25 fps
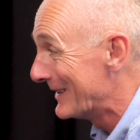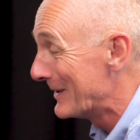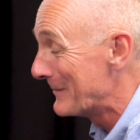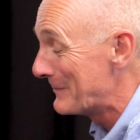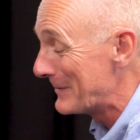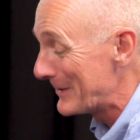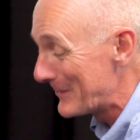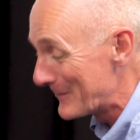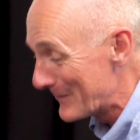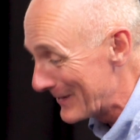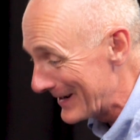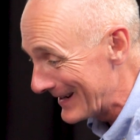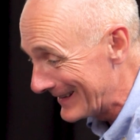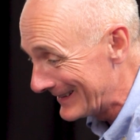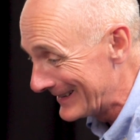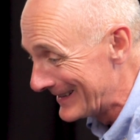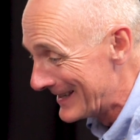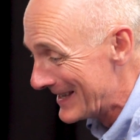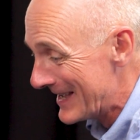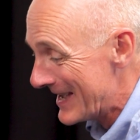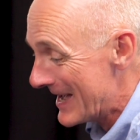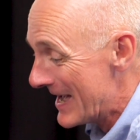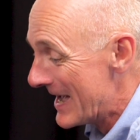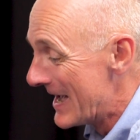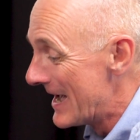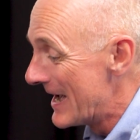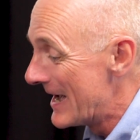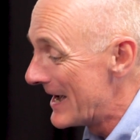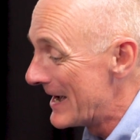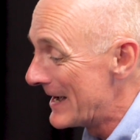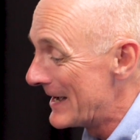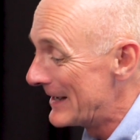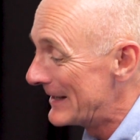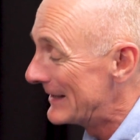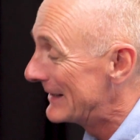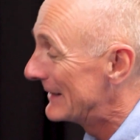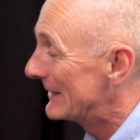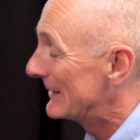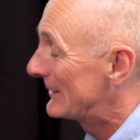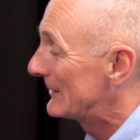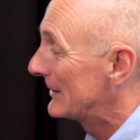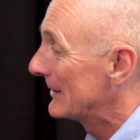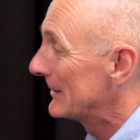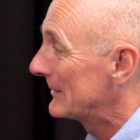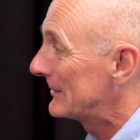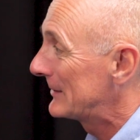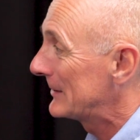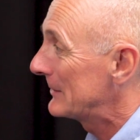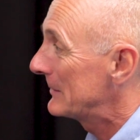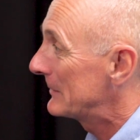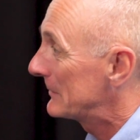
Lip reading: All being well. So